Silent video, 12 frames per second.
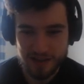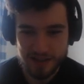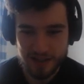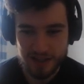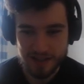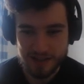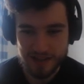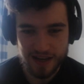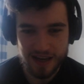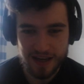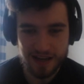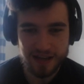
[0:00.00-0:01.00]
So let's
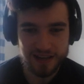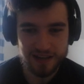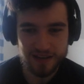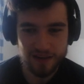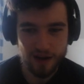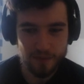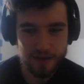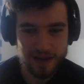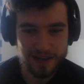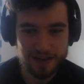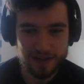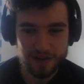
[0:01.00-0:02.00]
say I'm
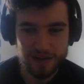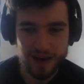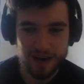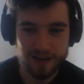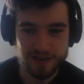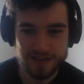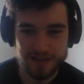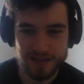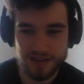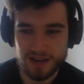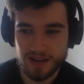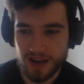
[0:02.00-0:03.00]
making a new character,
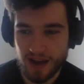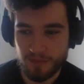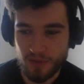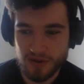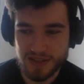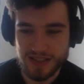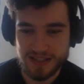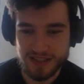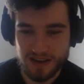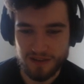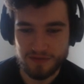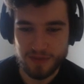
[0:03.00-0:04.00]
and most of this
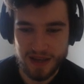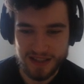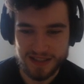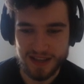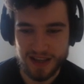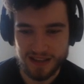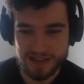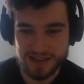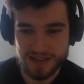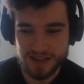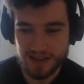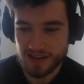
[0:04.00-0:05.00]
stuff makes sense.